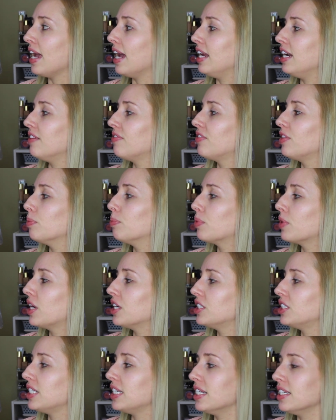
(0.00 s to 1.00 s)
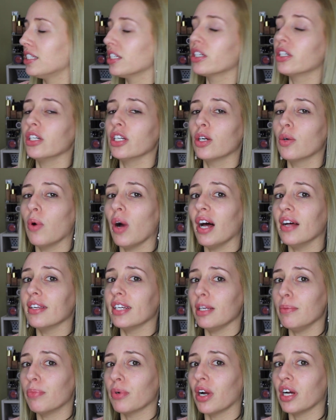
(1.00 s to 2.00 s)
And if the brush is a good
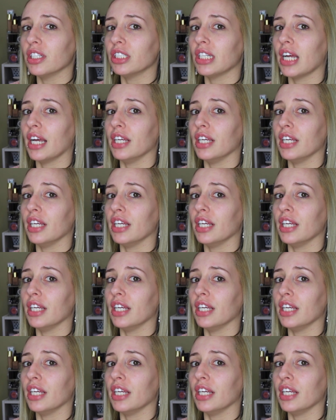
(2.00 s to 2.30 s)
quality brush,